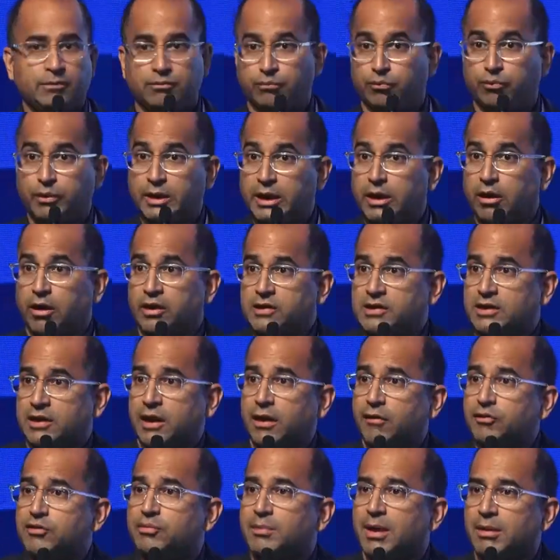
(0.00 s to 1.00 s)
we
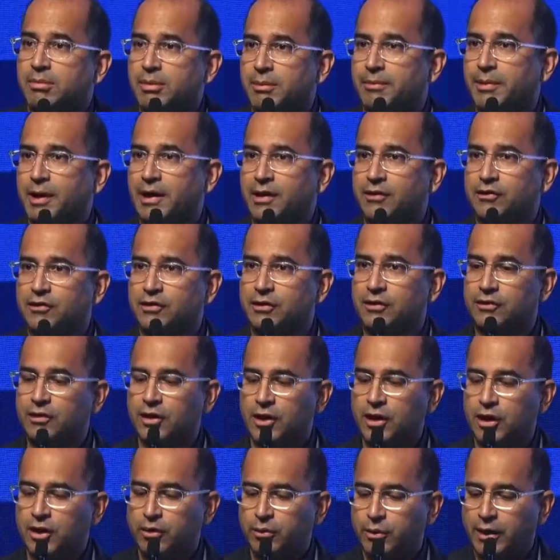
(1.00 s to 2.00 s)
ourselves may be patients,
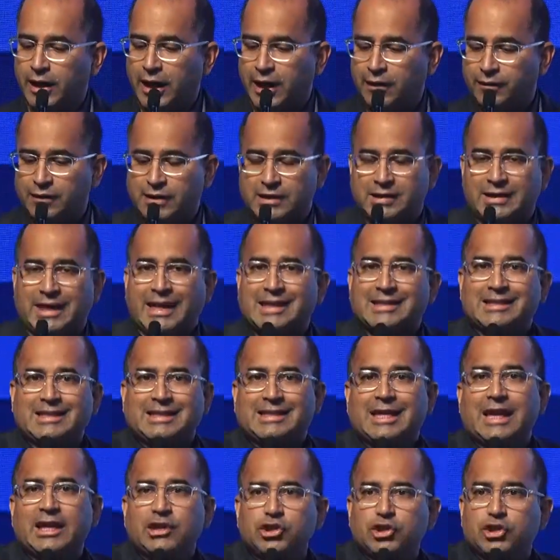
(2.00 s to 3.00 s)
we have this
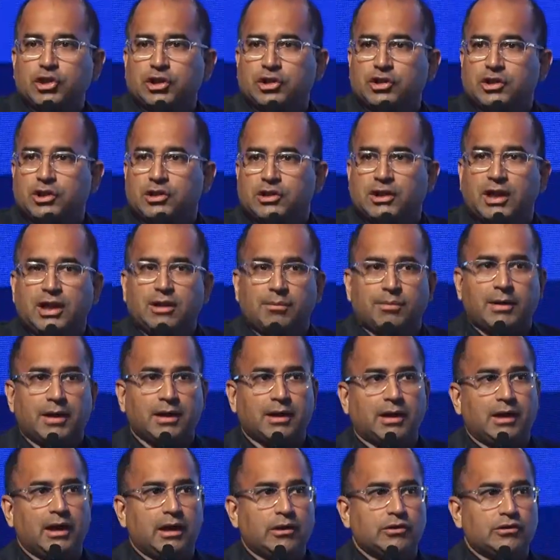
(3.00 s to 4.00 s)
hesitation to take
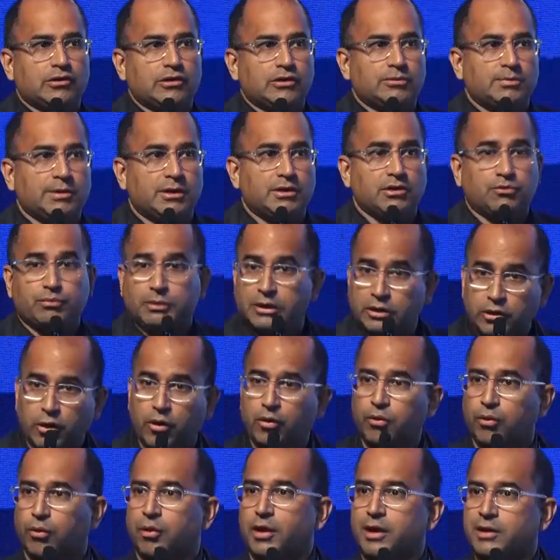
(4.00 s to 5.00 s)
medications because we
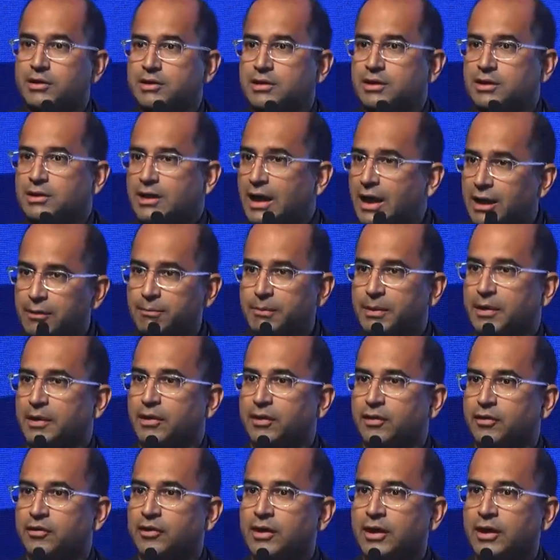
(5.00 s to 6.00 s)
don't want to take pills